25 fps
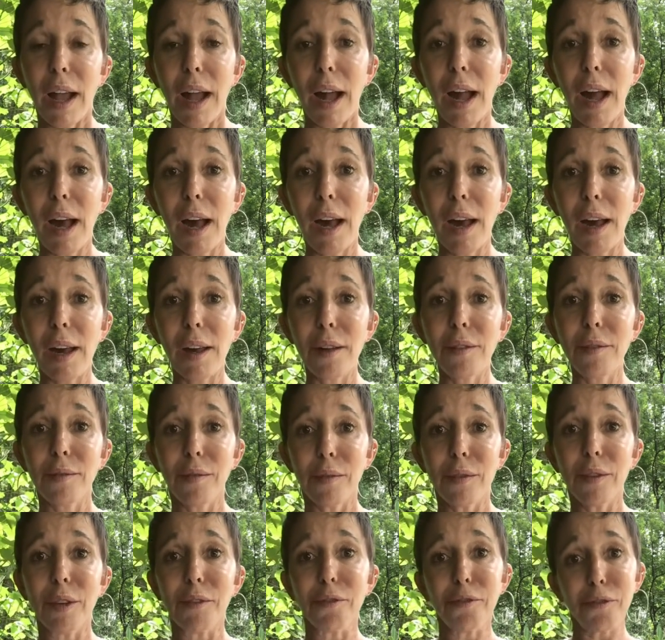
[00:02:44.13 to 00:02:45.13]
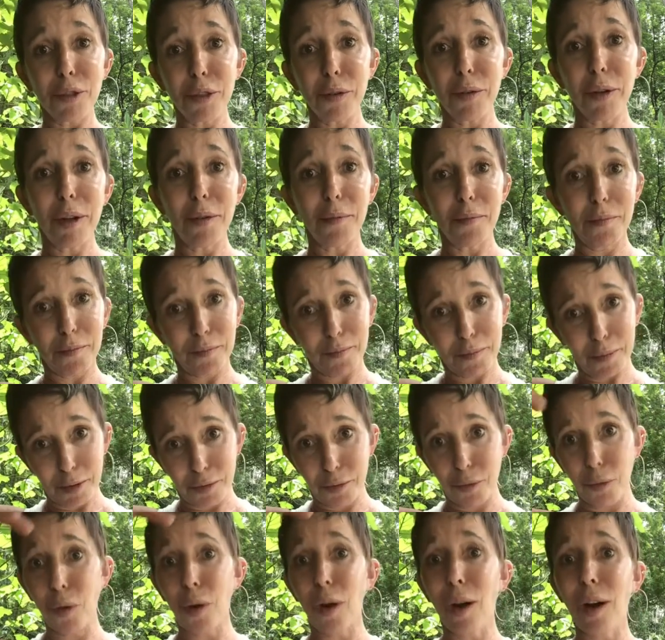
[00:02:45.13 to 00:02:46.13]
that flew in
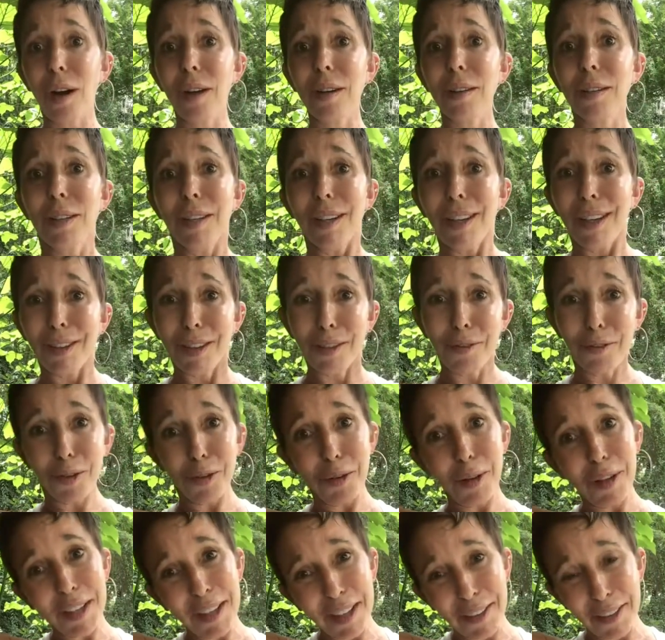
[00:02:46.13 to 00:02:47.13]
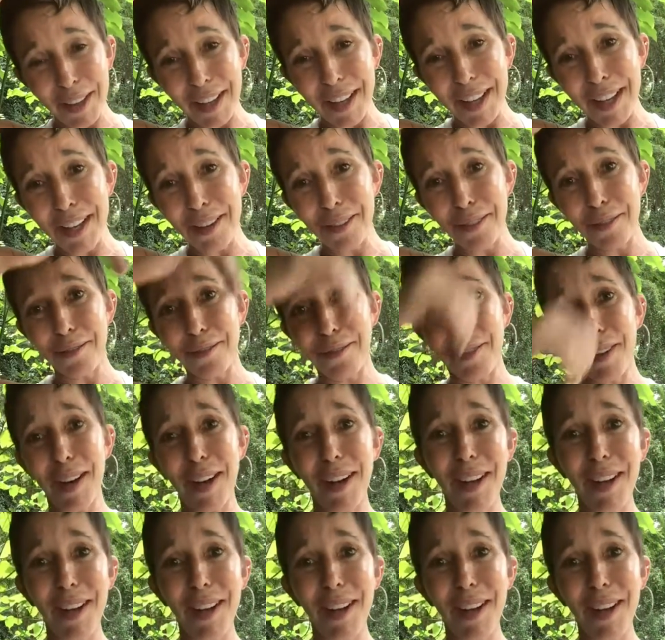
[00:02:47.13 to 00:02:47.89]
at the end of